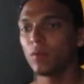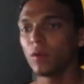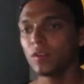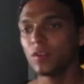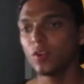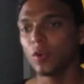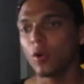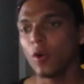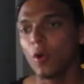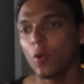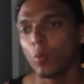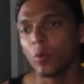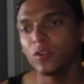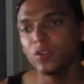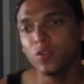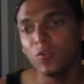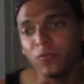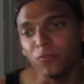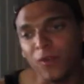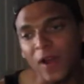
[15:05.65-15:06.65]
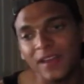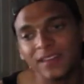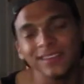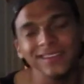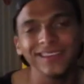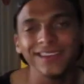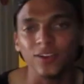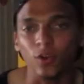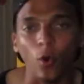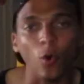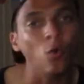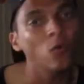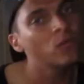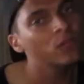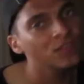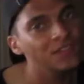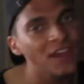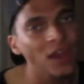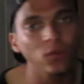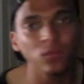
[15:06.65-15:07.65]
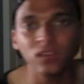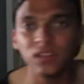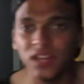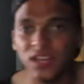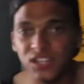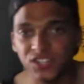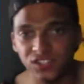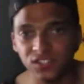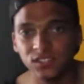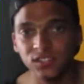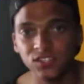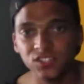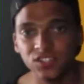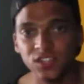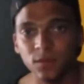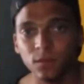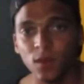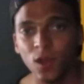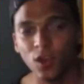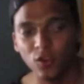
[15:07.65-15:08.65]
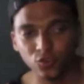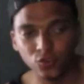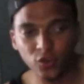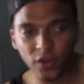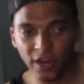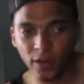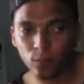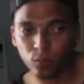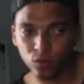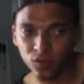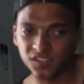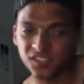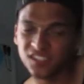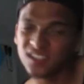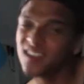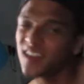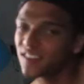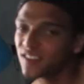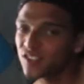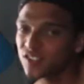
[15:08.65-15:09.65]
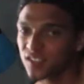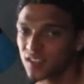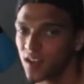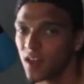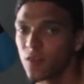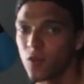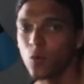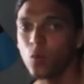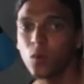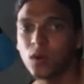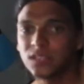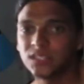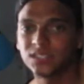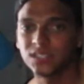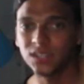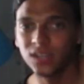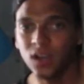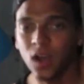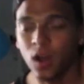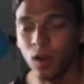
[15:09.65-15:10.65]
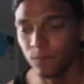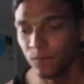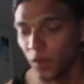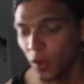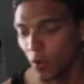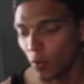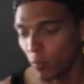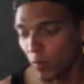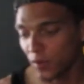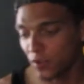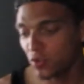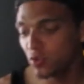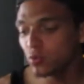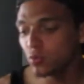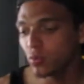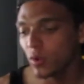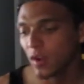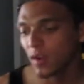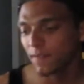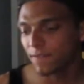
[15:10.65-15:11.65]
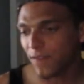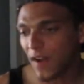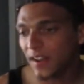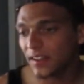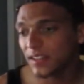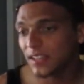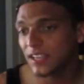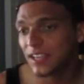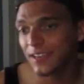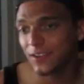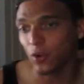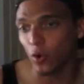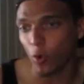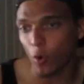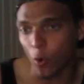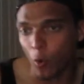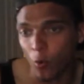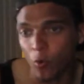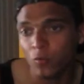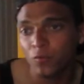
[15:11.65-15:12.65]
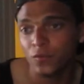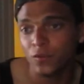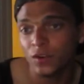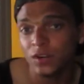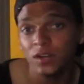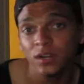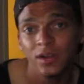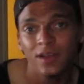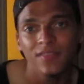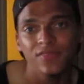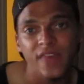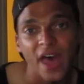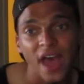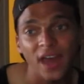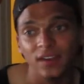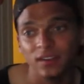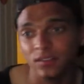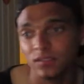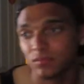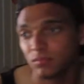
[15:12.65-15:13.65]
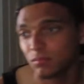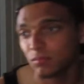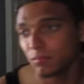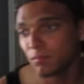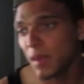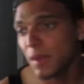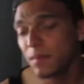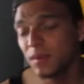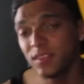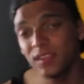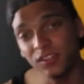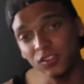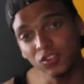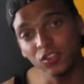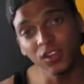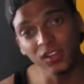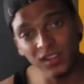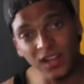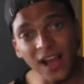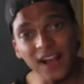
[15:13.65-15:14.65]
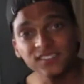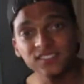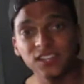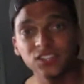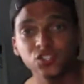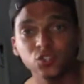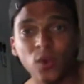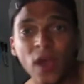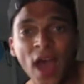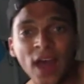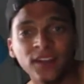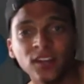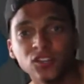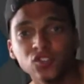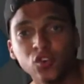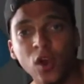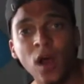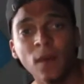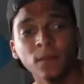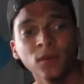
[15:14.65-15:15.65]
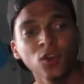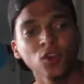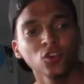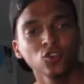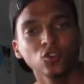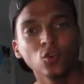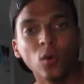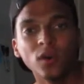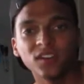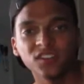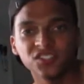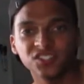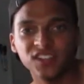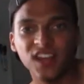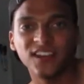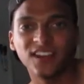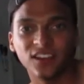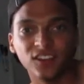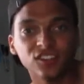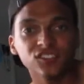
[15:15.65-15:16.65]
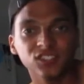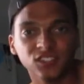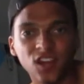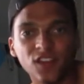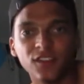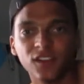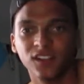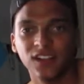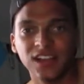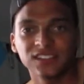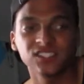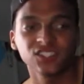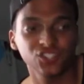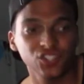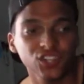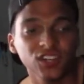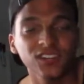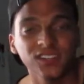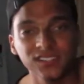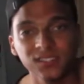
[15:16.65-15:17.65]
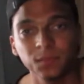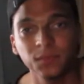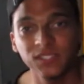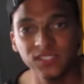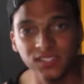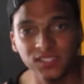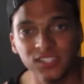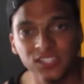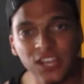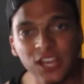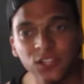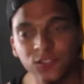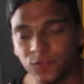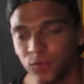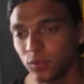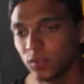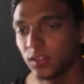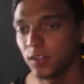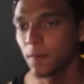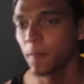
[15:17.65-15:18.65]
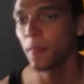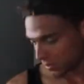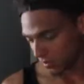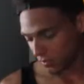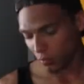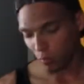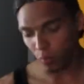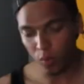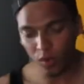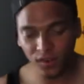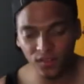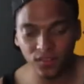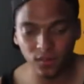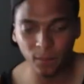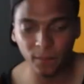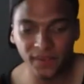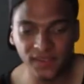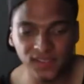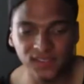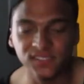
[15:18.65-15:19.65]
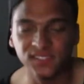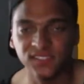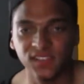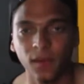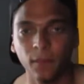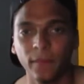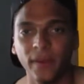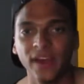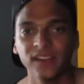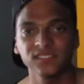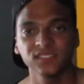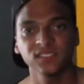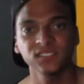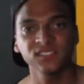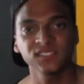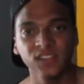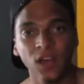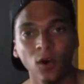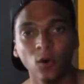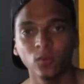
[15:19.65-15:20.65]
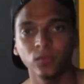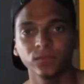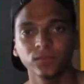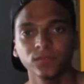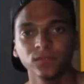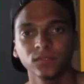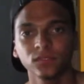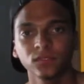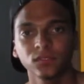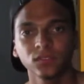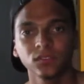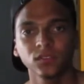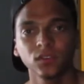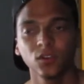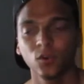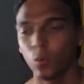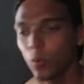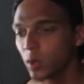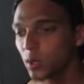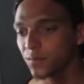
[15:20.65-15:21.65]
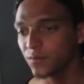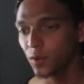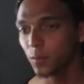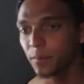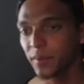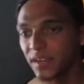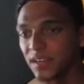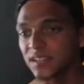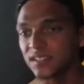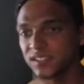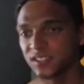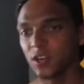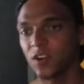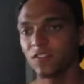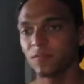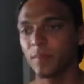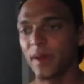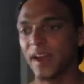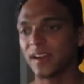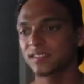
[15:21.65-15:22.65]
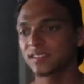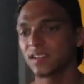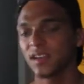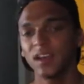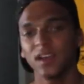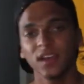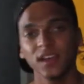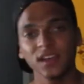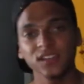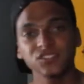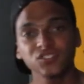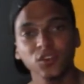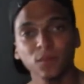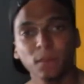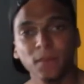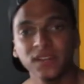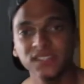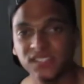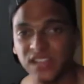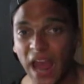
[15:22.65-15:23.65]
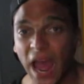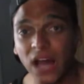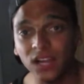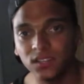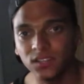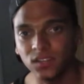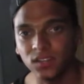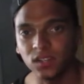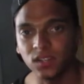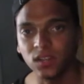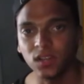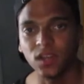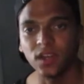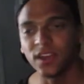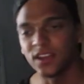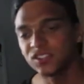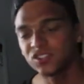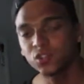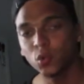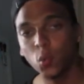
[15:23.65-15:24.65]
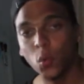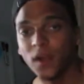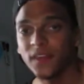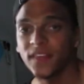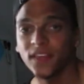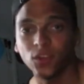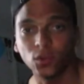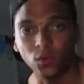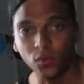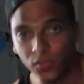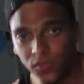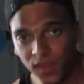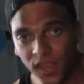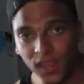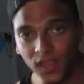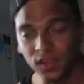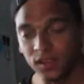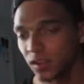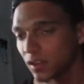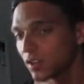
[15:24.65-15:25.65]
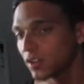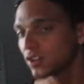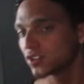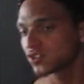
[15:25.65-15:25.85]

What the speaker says: You know, when you finally get over that relationship, you're able to see that there's another one to come. When you finally get over that, maybe the class that you had to drop, you understand that there's another class that you're going to be successful in. One of the biggest setbacks is self. One of your biggest setbacks is your mentality, is the way that you think.